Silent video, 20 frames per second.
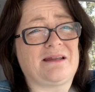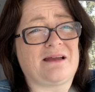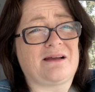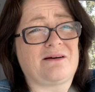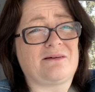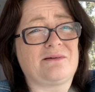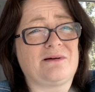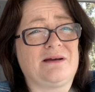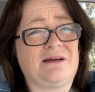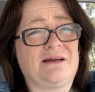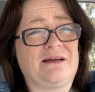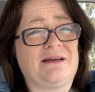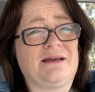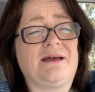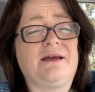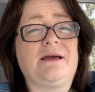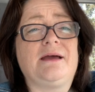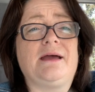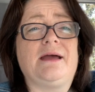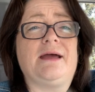now?
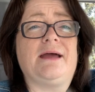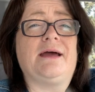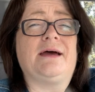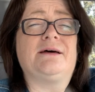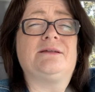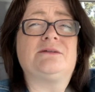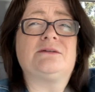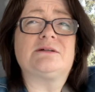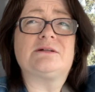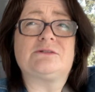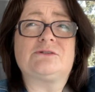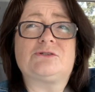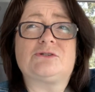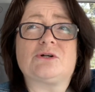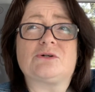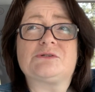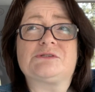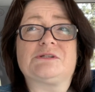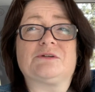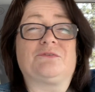And
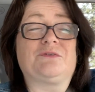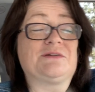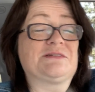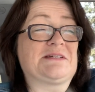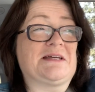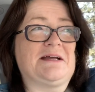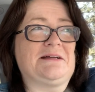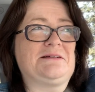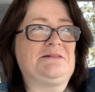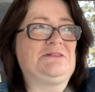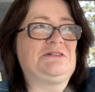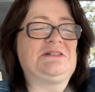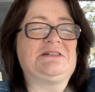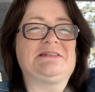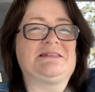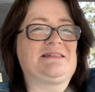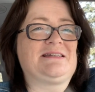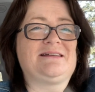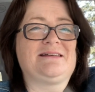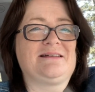Joseph was like,
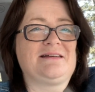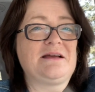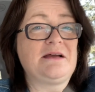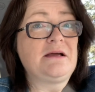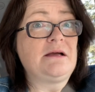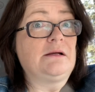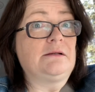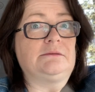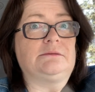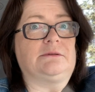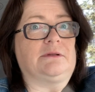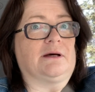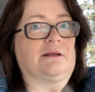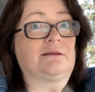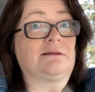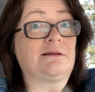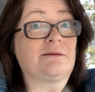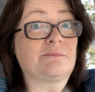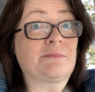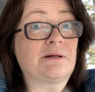just
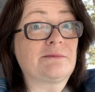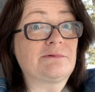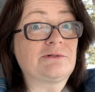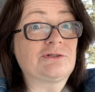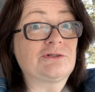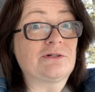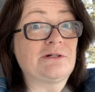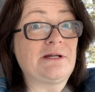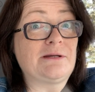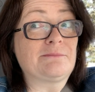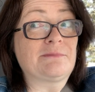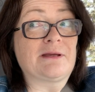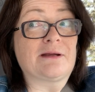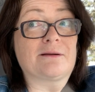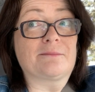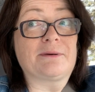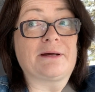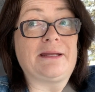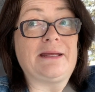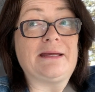telling you my dream
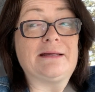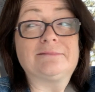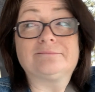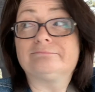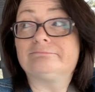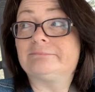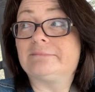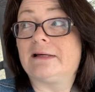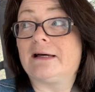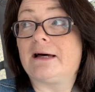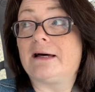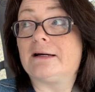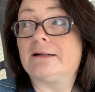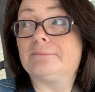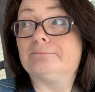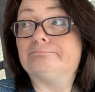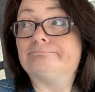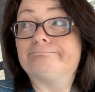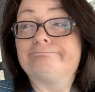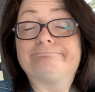there, buddy.
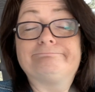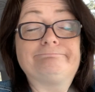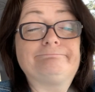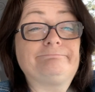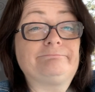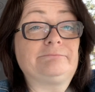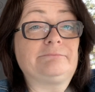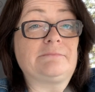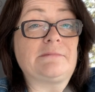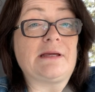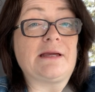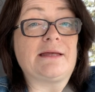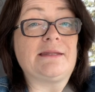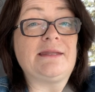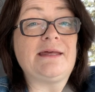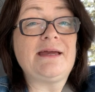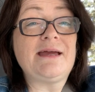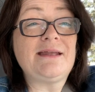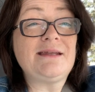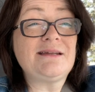And
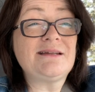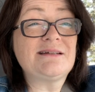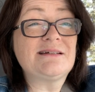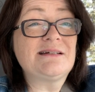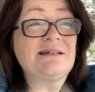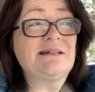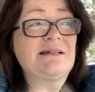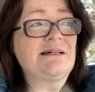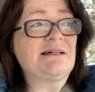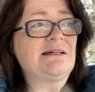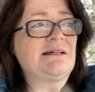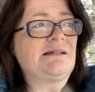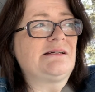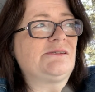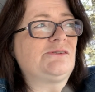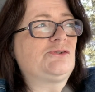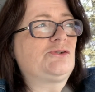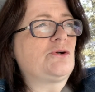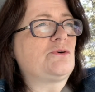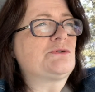then
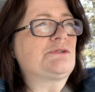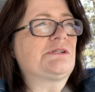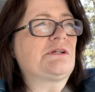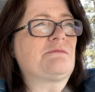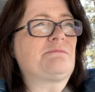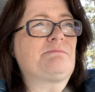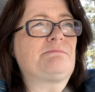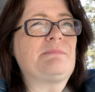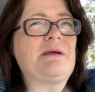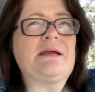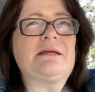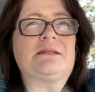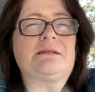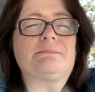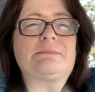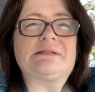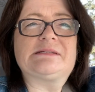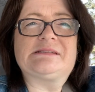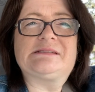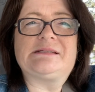Joseph made the
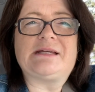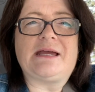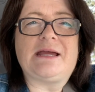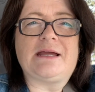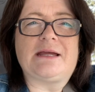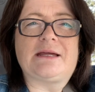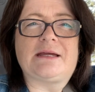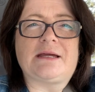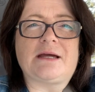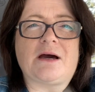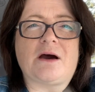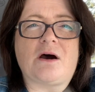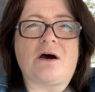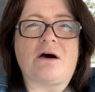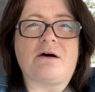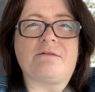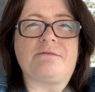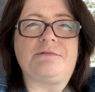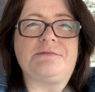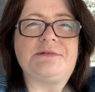mistake
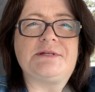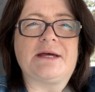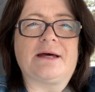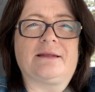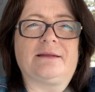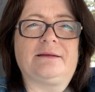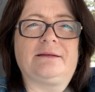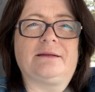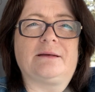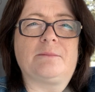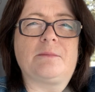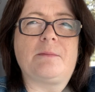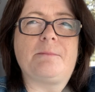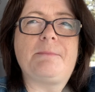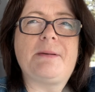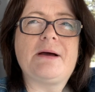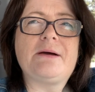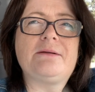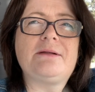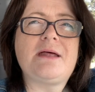of telling them
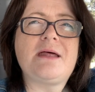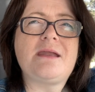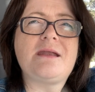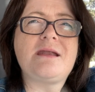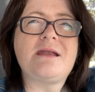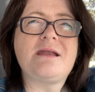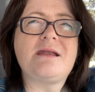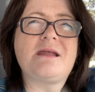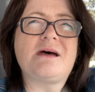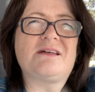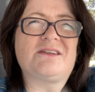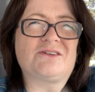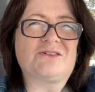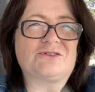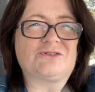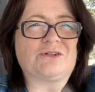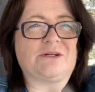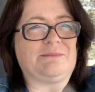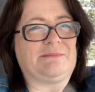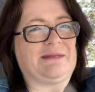about another
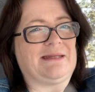dream